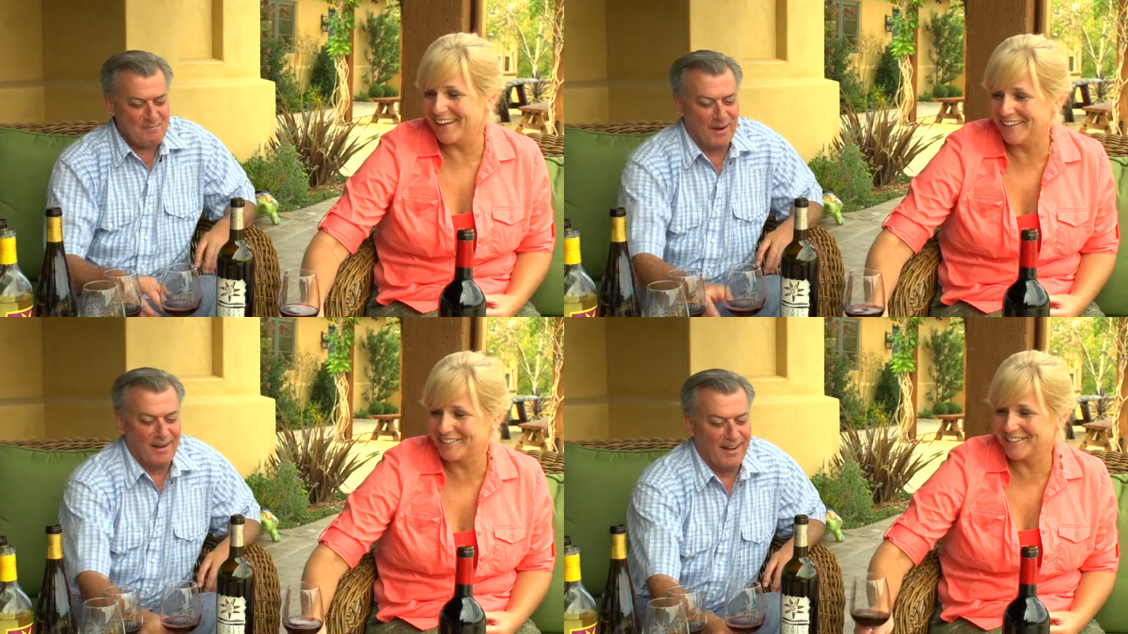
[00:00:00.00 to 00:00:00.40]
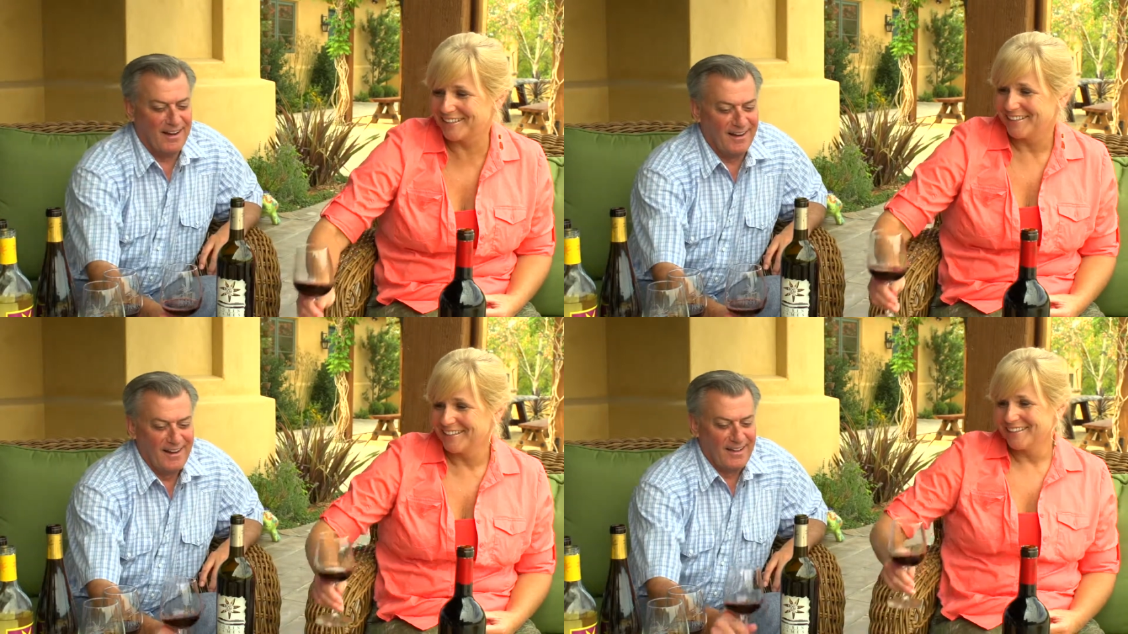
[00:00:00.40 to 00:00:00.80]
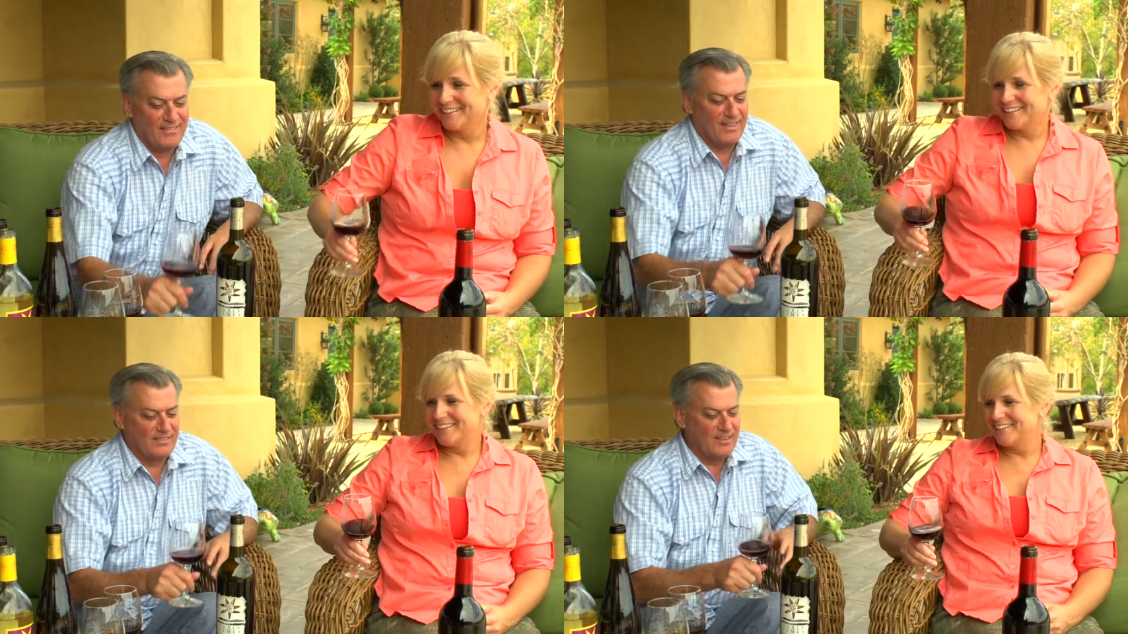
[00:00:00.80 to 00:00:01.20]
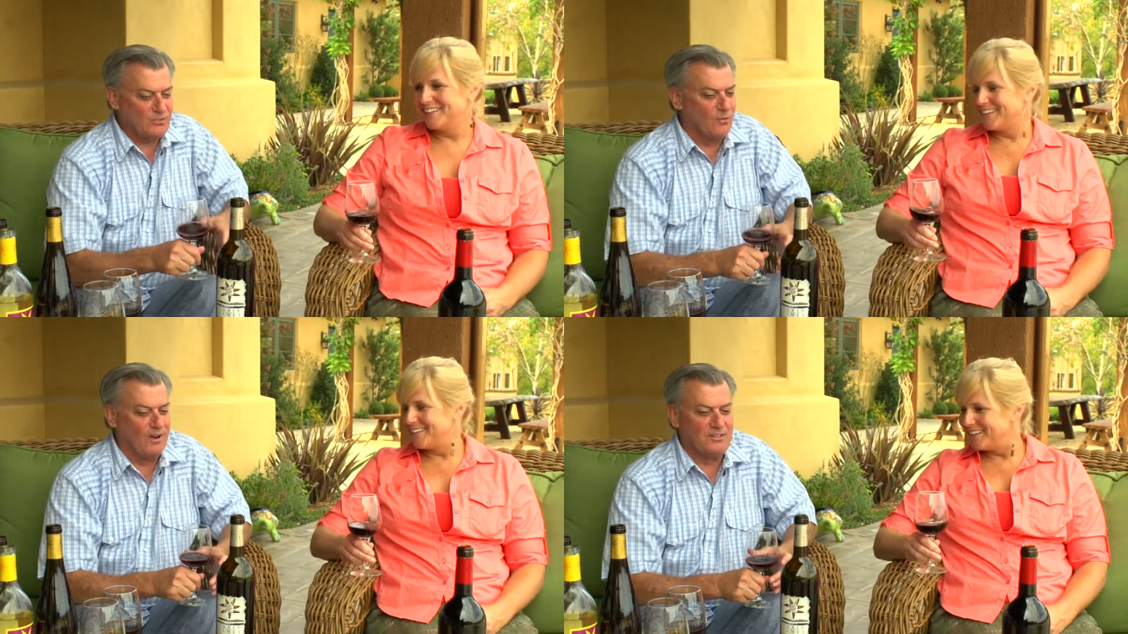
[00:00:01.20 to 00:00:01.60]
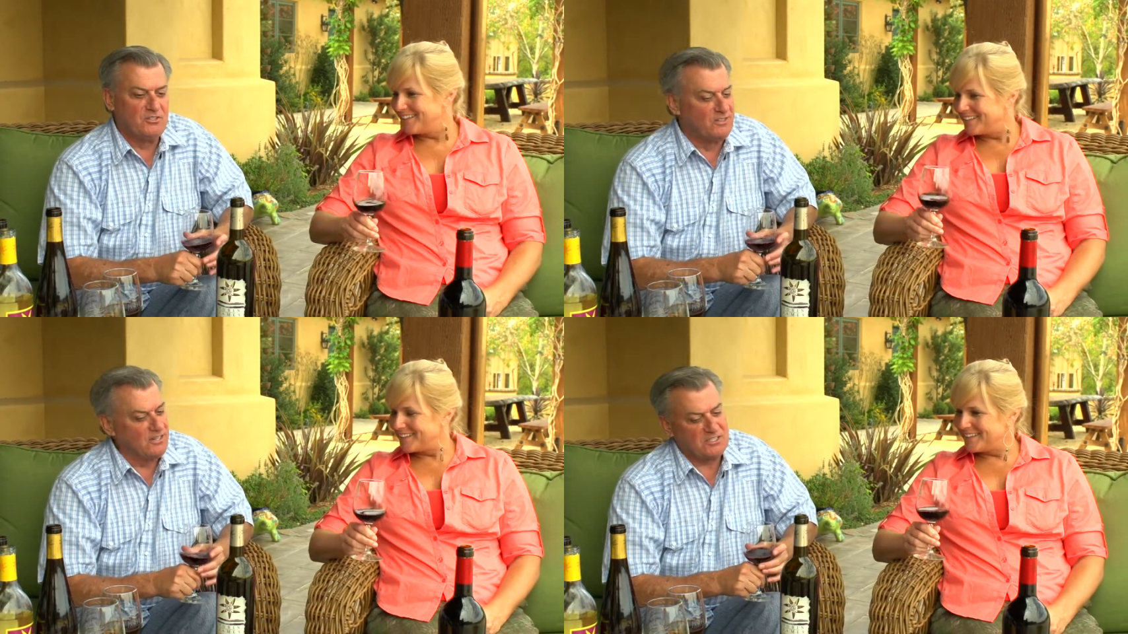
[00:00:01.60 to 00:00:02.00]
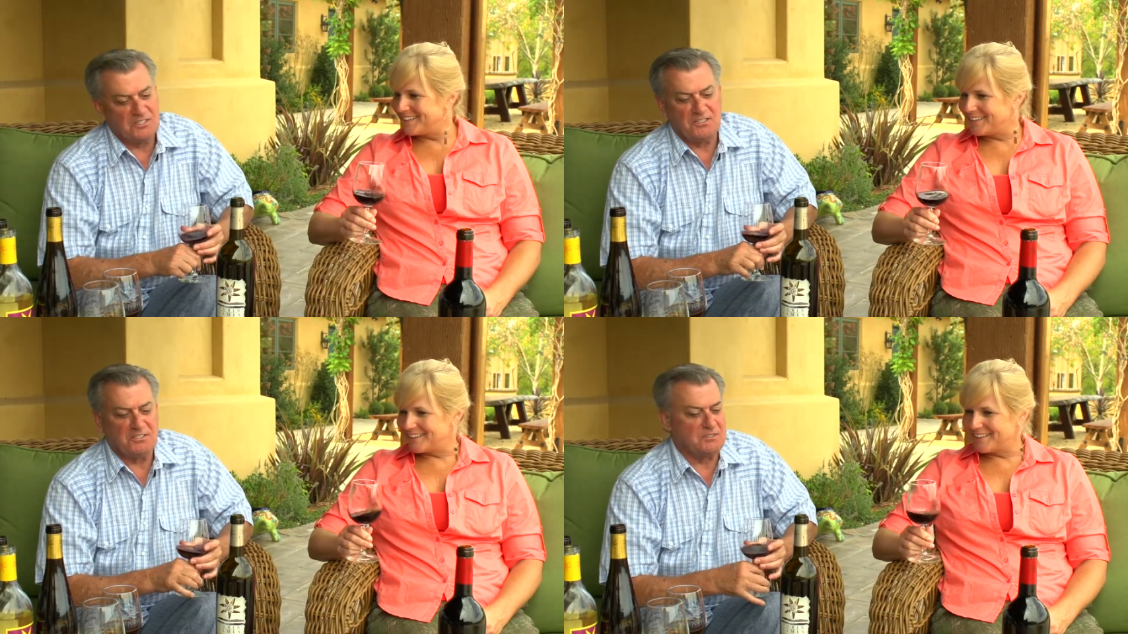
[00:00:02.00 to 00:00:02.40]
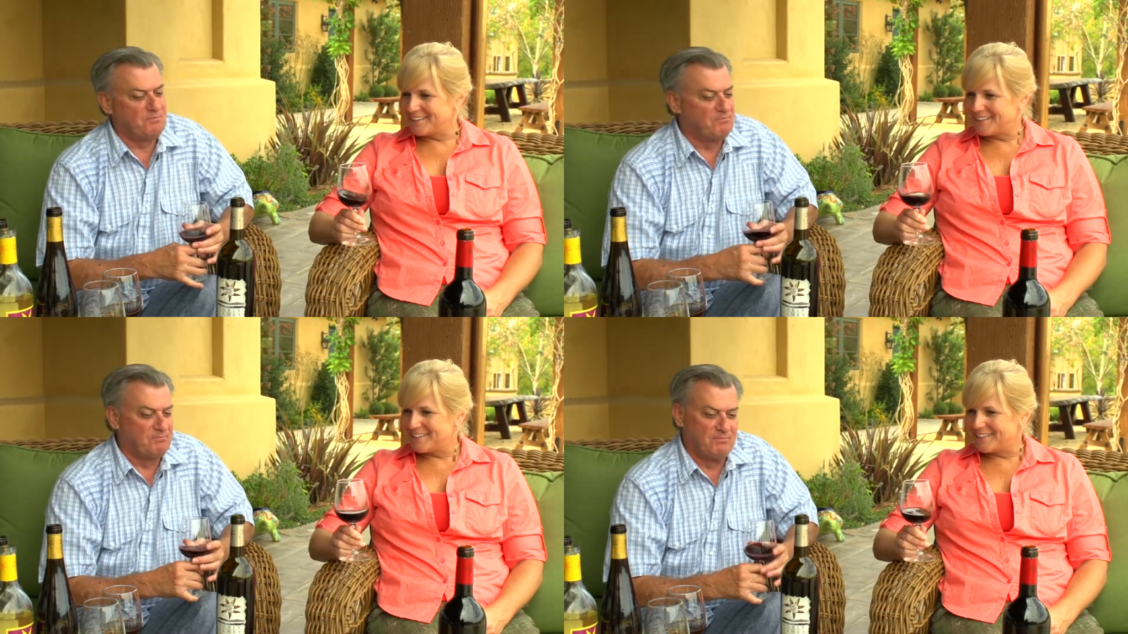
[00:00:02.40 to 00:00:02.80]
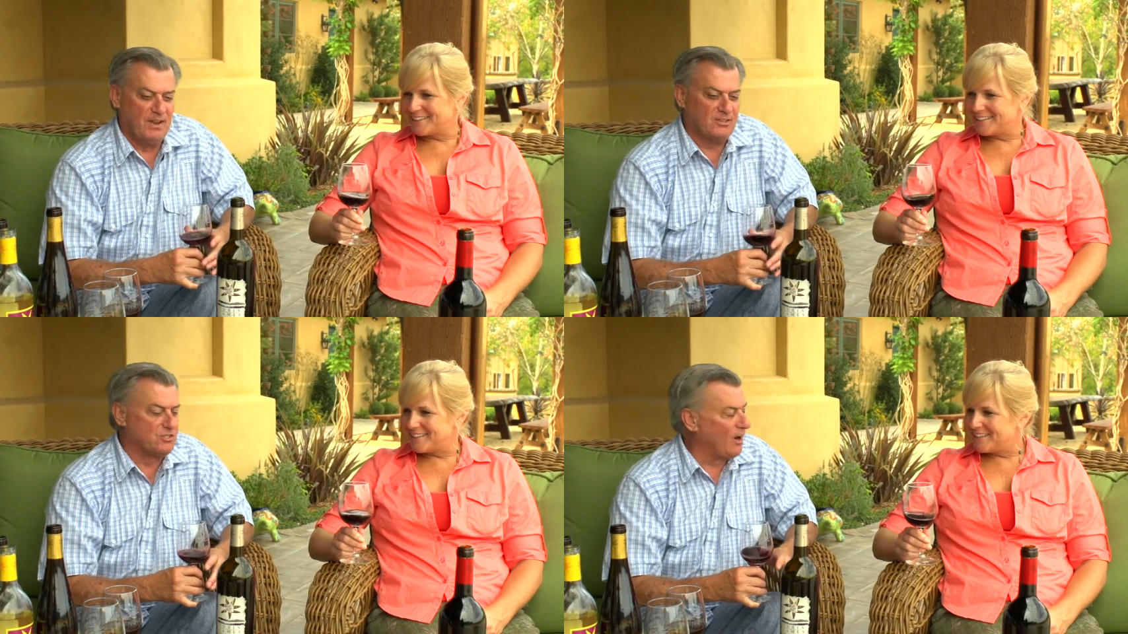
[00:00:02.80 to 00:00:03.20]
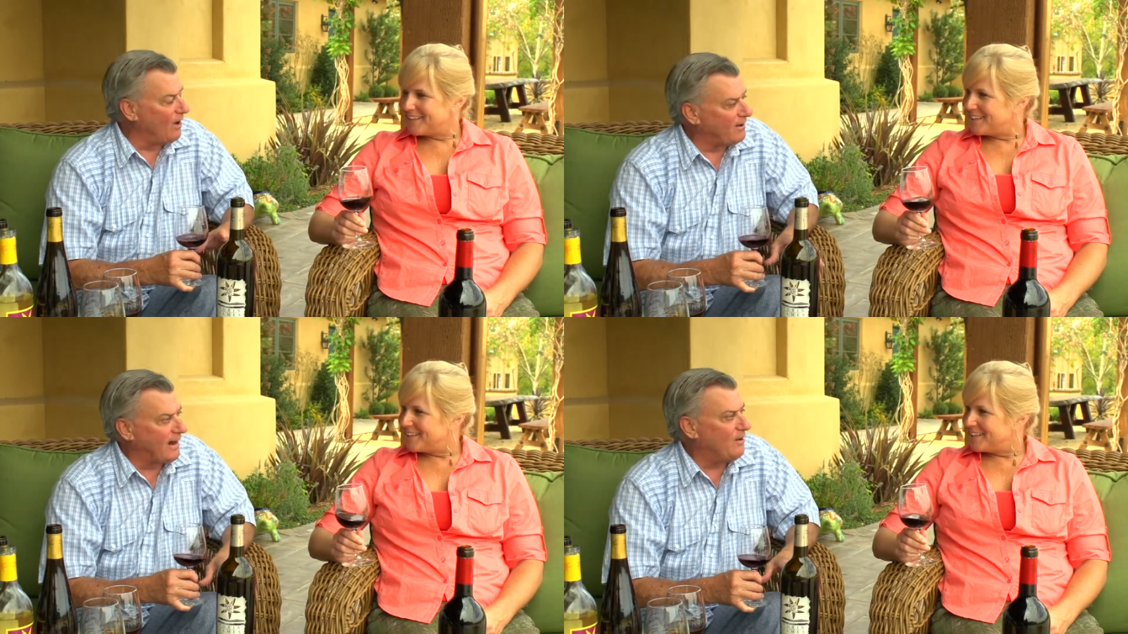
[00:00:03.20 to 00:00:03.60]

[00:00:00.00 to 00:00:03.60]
Speaker 1: but uh, th this one, this is it's dark